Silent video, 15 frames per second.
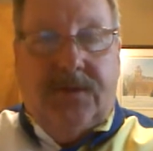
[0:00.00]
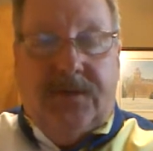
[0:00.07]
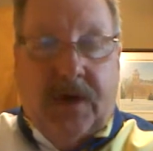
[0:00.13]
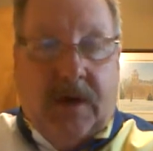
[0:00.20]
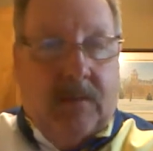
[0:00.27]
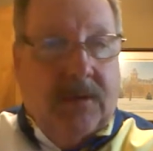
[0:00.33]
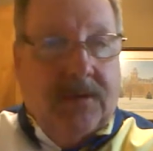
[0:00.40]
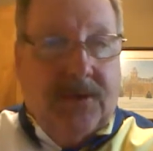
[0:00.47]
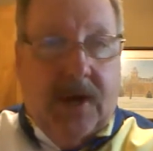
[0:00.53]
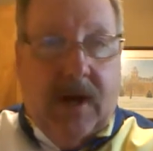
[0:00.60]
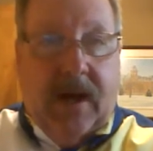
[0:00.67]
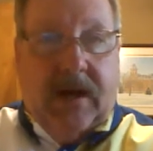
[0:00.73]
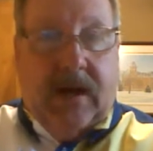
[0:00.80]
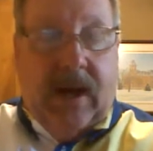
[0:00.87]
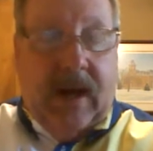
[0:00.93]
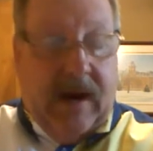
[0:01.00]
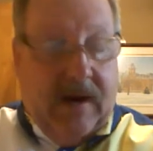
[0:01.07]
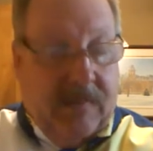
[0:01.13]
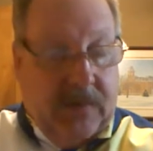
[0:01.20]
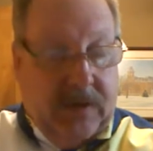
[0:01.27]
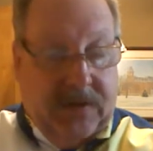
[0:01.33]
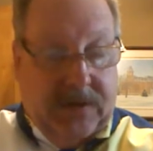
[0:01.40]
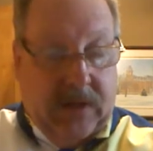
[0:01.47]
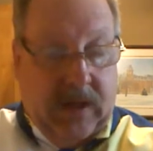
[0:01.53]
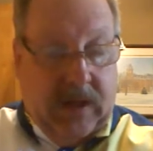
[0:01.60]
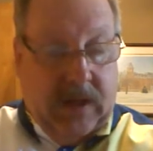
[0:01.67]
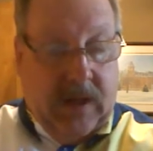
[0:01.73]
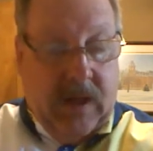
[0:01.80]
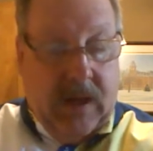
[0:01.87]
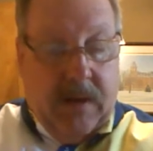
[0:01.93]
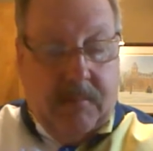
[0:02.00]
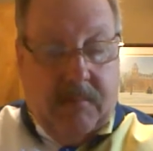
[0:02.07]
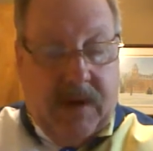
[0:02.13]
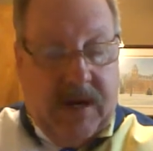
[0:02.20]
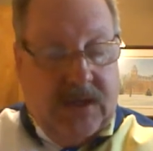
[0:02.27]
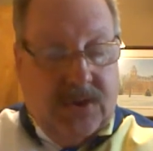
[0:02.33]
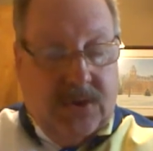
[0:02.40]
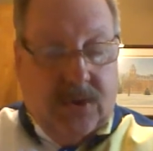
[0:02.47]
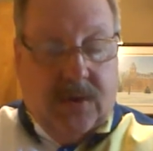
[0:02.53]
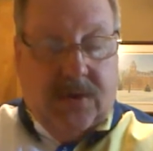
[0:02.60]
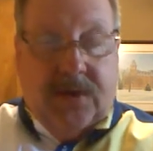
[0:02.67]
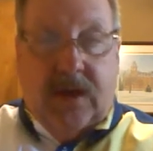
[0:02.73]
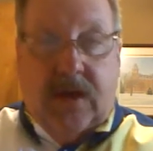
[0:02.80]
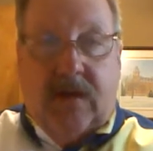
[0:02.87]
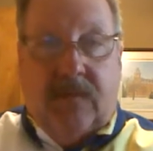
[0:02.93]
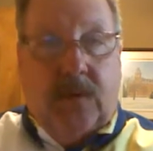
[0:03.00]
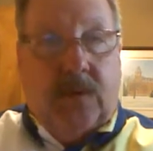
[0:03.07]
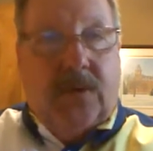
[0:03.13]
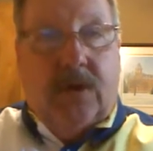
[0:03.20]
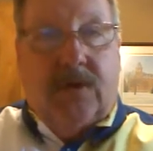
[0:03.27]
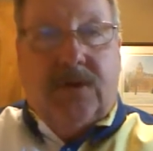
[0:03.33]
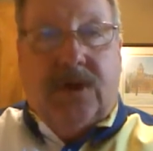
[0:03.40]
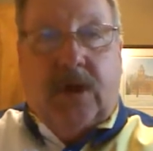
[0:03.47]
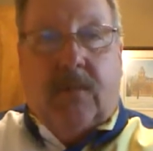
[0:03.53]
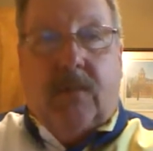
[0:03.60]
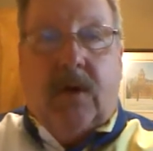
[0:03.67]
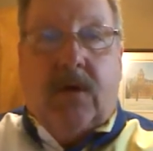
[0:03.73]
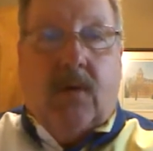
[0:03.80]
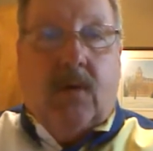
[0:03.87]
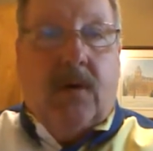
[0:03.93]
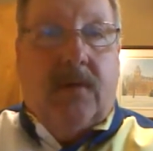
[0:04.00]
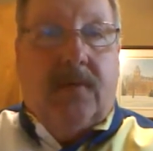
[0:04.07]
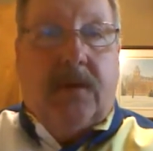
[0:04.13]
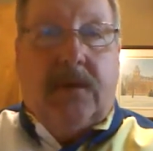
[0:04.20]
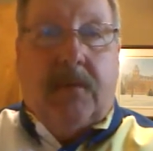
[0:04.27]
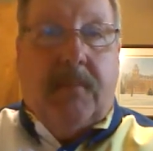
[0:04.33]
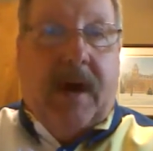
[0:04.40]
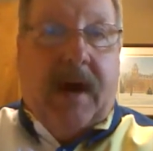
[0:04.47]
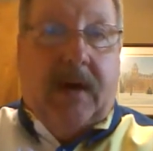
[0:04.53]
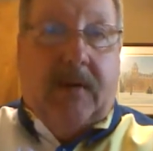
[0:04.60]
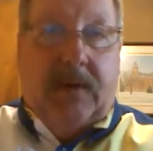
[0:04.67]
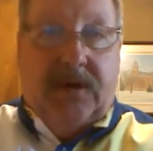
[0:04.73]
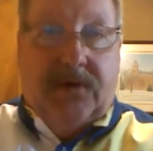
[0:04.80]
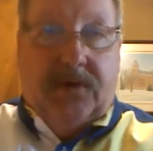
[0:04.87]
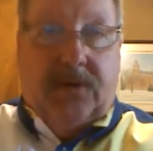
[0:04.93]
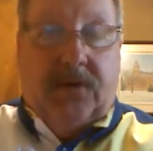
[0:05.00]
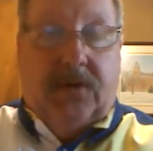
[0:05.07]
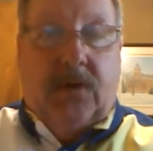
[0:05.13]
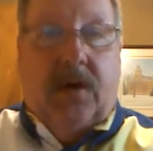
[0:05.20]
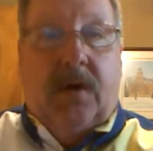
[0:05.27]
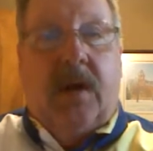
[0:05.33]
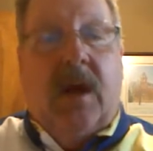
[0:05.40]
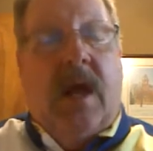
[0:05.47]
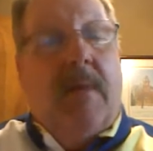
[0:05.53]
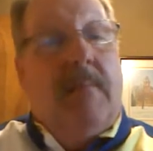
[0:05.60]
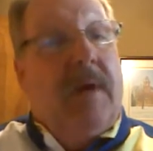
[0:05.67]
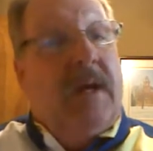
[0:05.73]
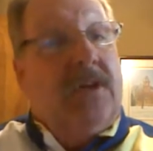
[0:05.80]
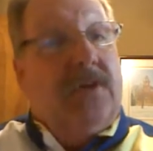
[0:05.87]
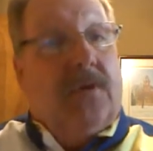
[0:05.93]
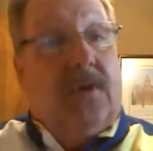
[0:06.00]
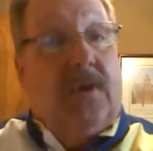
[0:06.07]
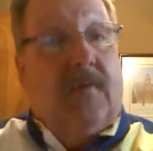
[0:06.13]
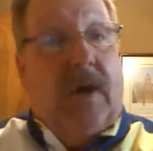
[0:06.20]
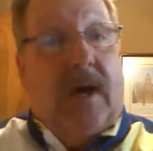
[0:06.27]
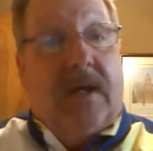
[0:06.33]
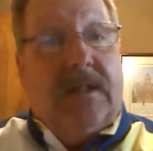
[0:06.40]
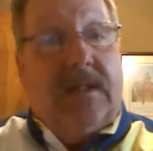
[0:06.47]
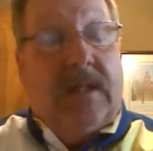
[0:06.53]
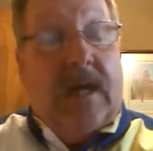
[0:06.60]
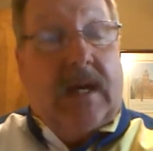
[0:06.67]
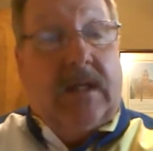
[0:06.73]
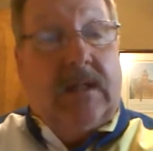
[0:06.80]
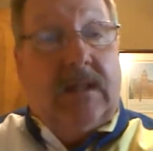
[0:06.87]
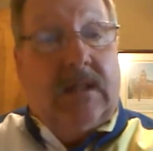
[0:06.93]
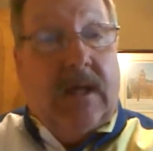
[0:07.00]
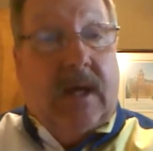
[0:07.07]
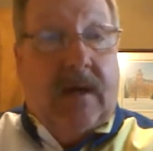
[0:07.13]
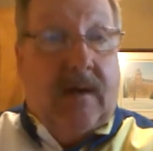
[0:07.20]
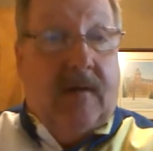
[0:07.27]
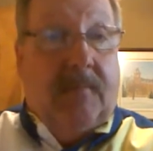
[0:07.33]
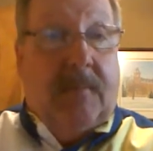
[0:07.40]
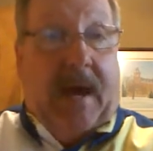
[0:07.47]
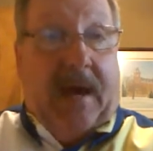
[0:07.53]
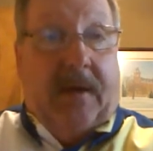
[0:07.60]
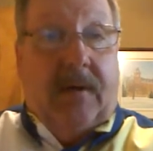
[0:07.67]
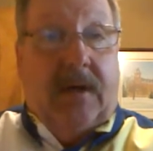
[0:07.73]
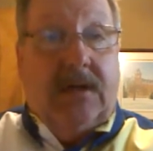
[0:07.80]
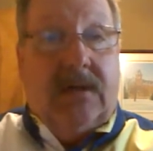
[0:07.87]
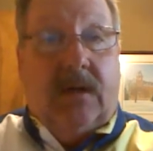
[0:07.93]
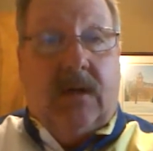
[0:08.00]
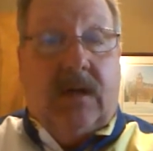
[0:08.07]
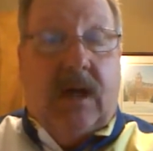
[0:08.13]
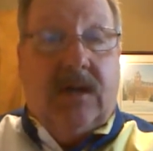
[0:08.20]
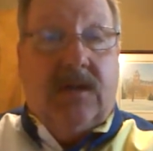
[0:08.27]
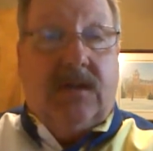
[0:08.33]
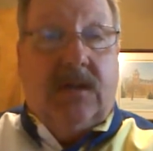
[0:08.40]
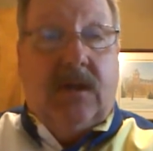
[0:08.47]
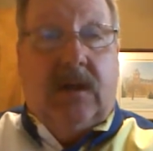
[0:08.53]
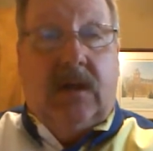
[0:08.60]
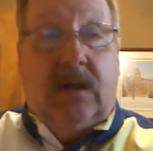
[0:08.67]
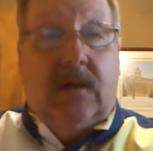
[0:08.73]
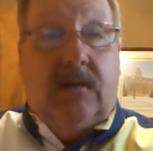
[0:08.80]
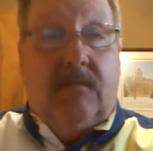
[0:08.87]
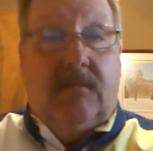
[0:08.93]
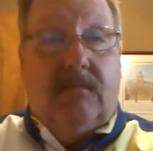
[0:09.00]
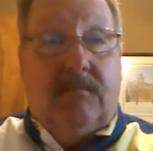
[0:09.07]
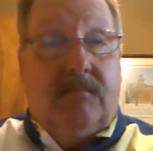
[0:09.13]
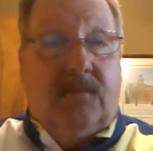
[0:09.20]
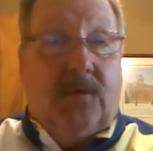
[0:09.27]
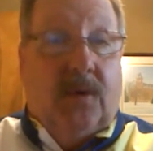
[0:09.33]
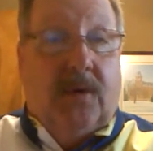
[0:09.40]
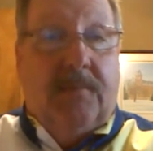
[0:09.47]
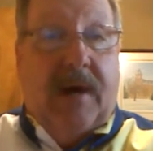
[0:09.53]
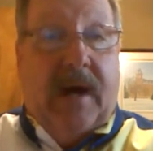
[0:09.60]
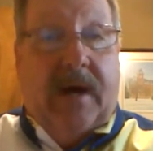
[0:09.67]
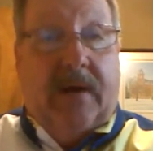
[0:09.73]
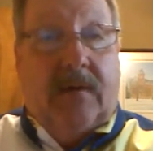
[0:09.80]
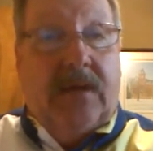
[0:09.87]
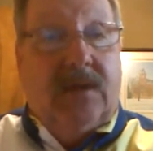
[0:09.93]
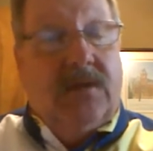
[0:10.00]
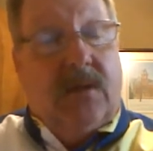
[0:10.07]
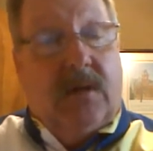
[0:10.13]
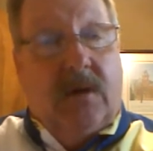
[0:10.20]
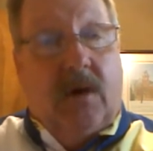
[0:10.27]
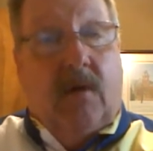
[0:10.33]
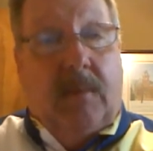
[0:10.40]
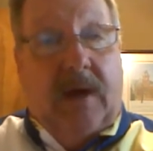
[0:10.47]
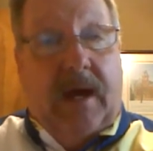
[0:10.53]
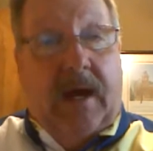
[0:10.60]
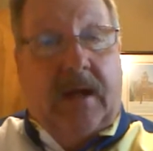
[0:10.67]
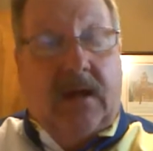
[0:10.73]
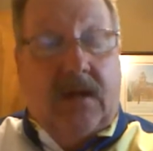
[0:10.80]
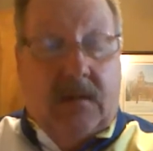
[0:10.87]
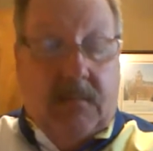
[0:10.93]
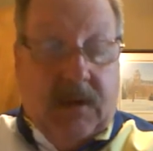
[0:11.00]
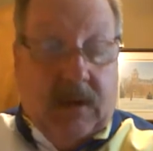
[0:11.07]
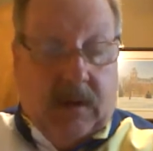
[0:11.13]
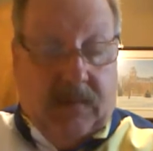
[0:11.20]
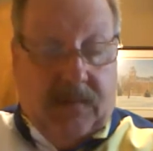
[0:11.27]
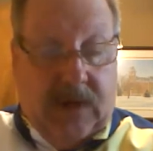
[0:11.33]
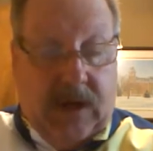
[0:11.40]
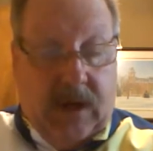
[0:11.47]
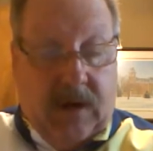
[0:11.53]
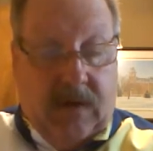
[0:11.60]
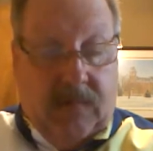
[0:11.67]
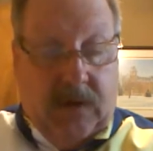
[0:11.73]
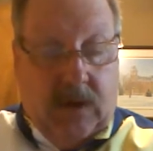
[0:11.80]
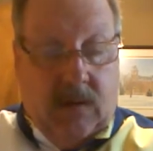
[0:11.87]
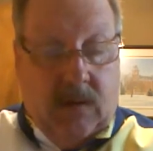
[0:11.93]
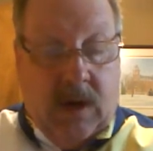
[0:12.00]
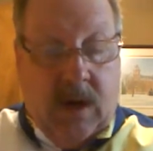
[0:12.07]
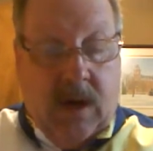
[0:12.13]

double check everything. Make sure that if you're using a recorder that the batteries are good. Make sure you've got a second set of batteries in case the good batteries go bad in the middle of the interview.